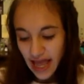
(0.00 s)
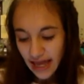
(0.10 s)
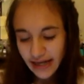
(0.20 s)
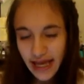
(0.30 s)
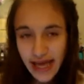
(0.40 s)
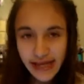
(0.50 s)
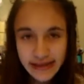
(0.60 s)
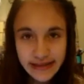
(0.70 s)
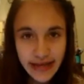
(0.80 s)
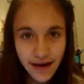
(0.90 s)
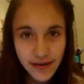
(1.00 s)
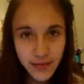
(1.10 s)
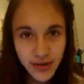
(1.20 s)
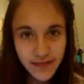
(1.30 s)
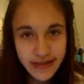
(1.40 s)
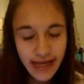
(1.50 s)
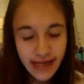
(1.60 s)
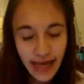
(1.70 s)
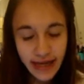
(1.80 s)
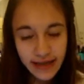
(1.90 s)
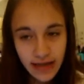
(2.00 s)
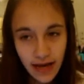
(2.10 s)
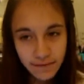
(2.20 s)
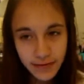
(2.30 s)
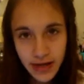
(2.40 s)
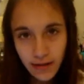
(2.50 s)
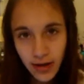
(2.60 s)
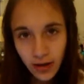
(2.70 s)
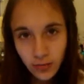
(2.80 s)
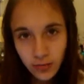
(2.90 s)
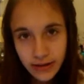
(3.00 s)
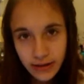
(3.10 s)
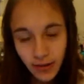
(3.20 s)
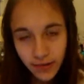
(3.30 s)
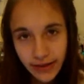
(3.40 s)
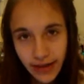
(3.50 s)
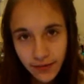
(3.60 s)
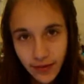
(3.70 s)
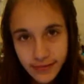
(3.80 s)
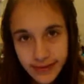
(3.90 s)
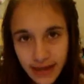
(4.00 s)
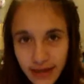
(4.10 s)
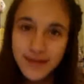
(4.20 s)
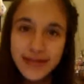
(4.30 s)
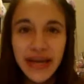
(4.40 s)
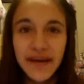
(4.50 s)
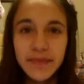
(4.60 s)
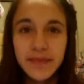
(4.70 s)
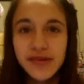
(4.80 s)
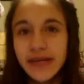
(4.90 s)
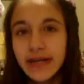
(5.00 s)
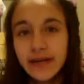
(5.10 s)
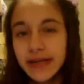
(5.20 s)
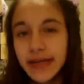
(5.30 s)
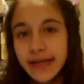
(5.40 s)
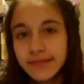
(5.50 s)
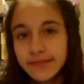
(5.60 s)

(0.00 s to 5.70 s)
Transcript: And I hate scary movies. I can't. Every time I go to a sleepover now, they're always like, ooh, scary movie. And I'm like,